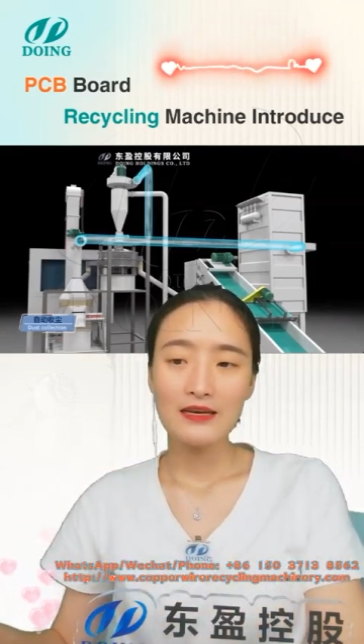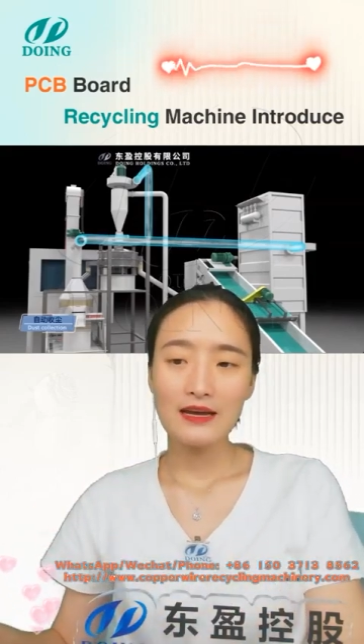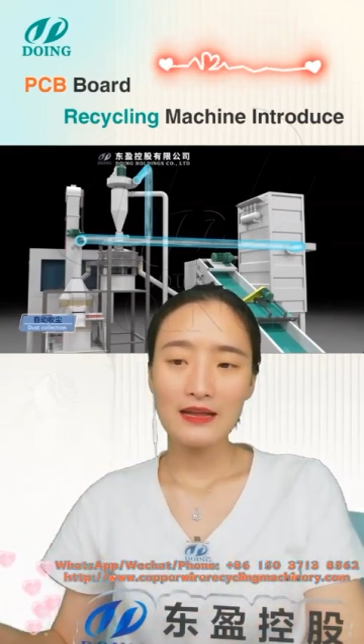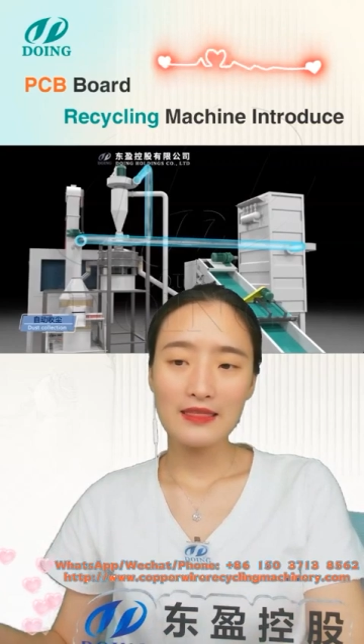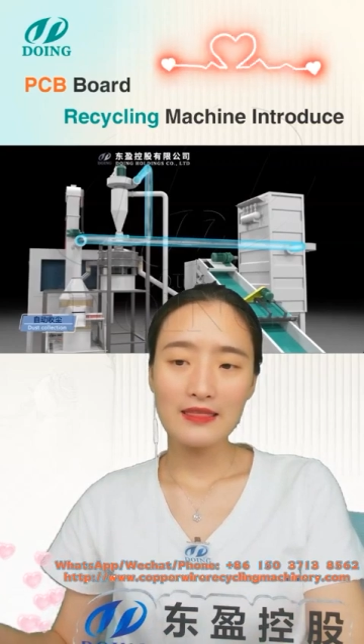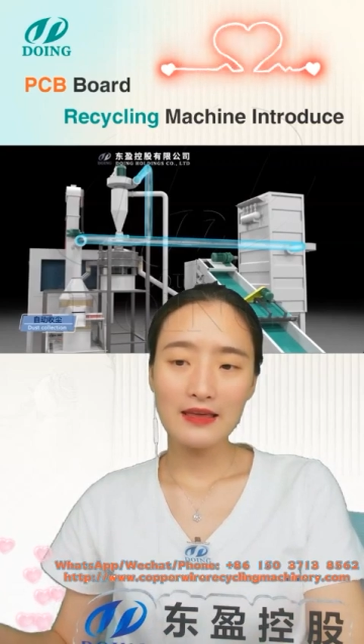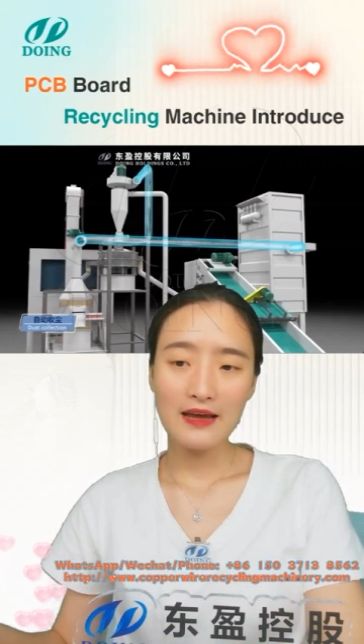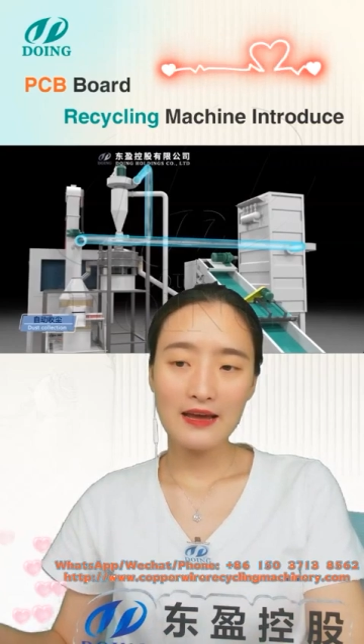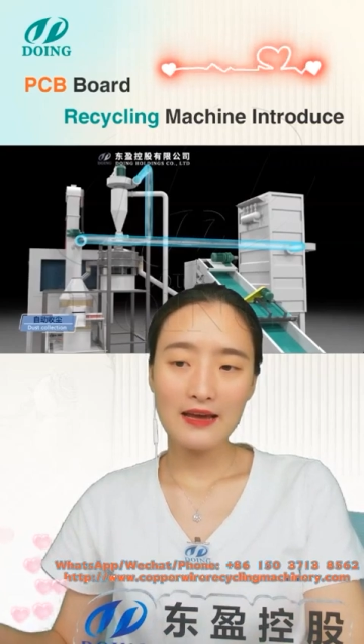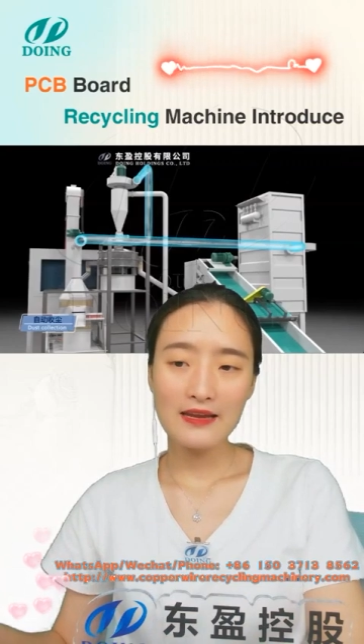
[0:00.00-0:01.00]
I
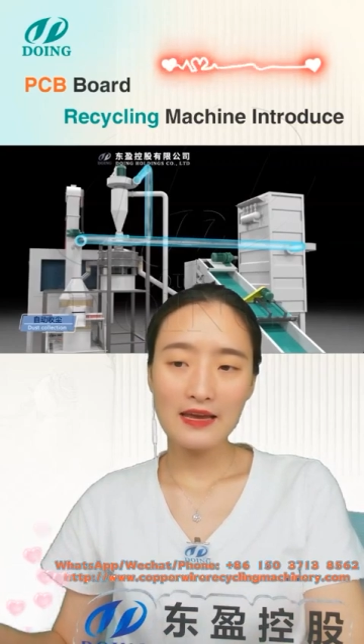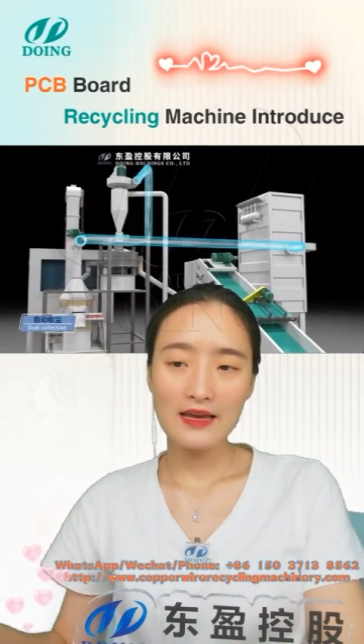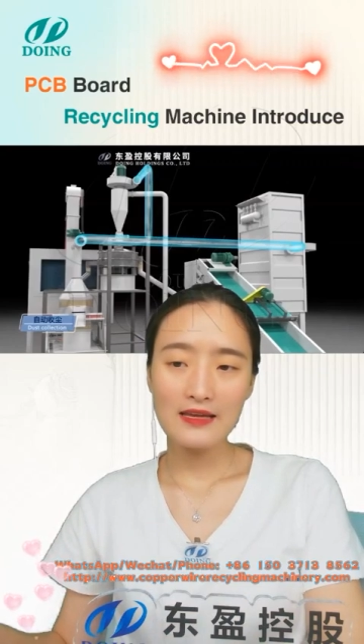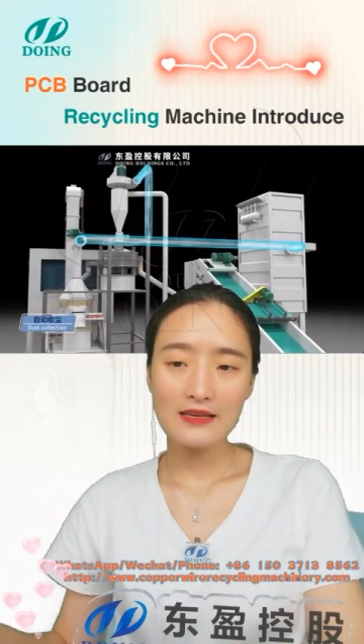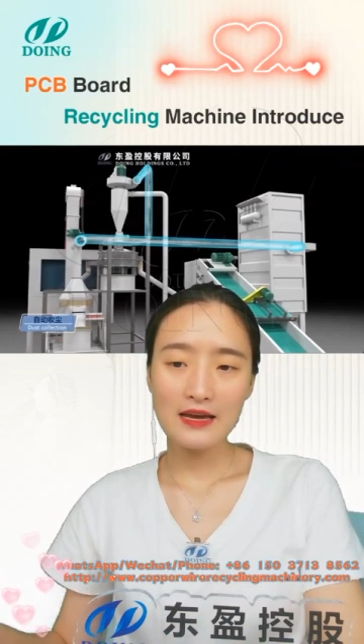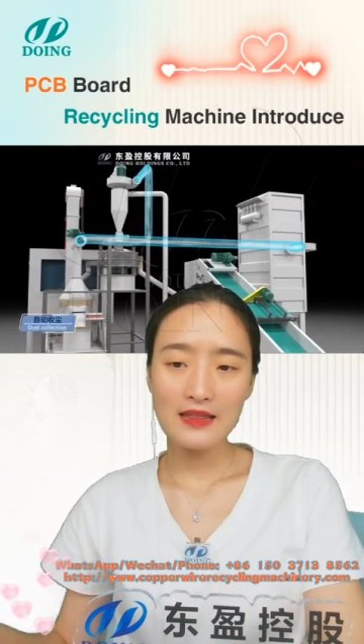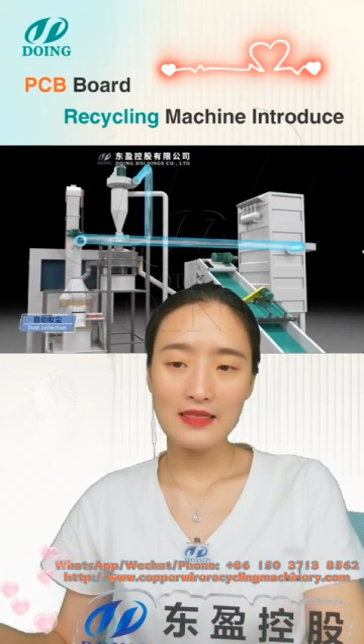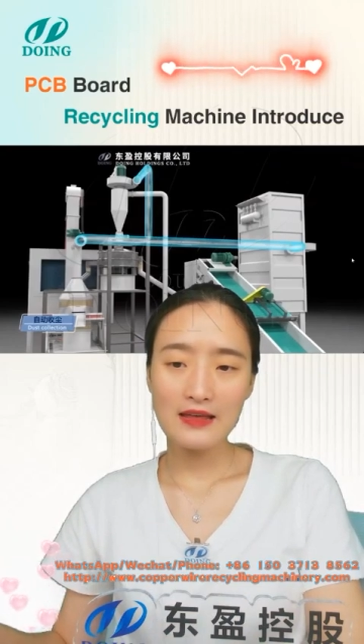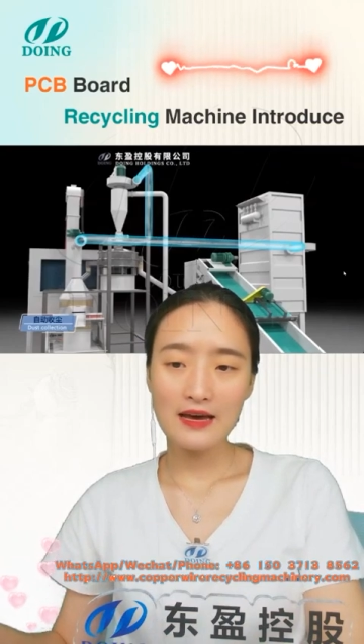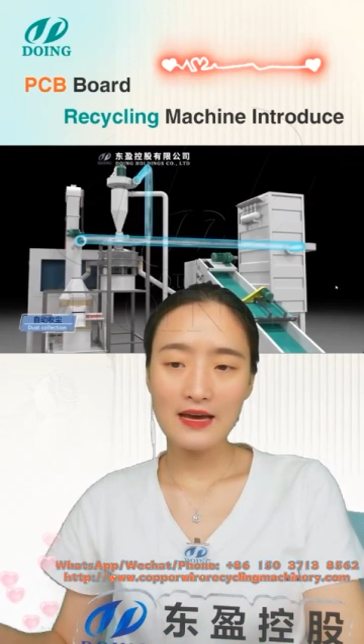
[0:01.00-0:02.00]
felt
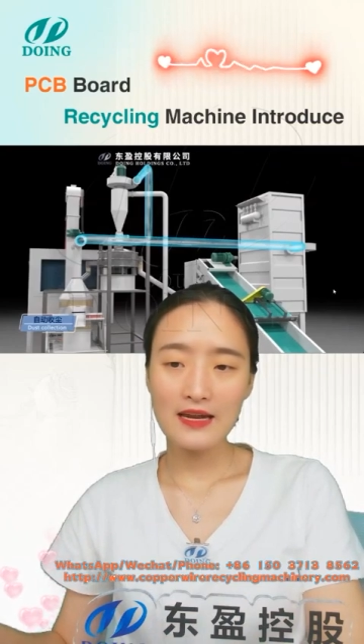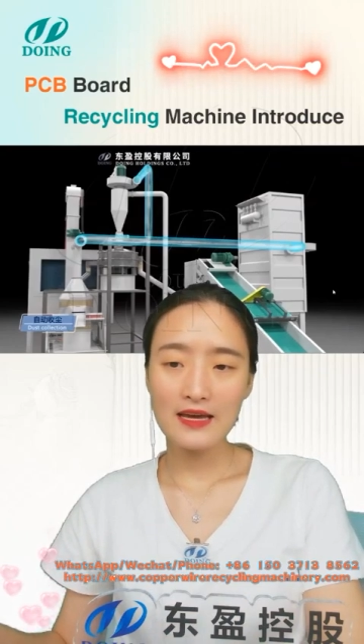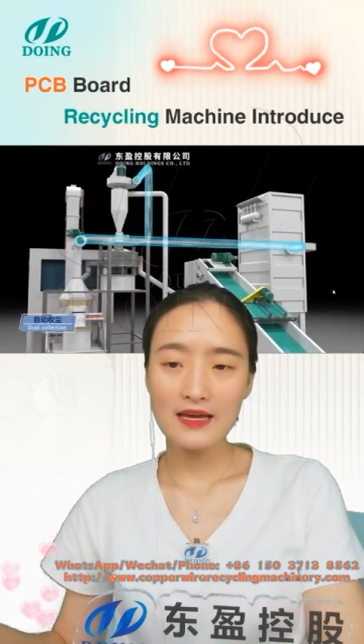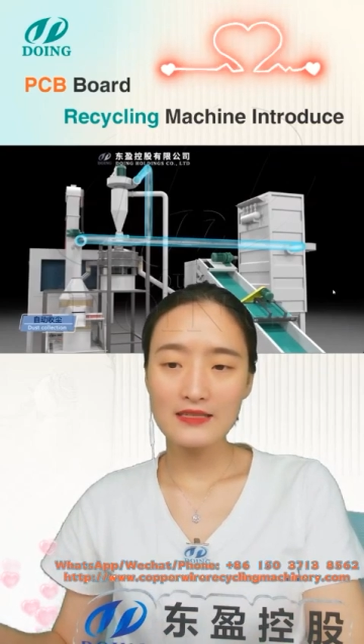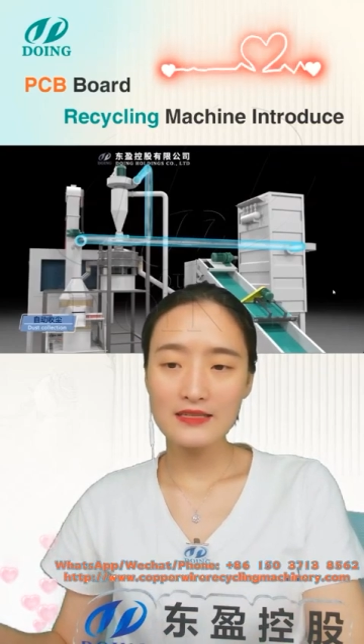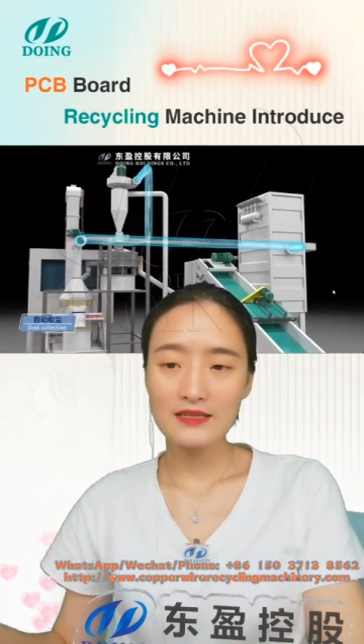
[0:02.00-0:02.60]
it.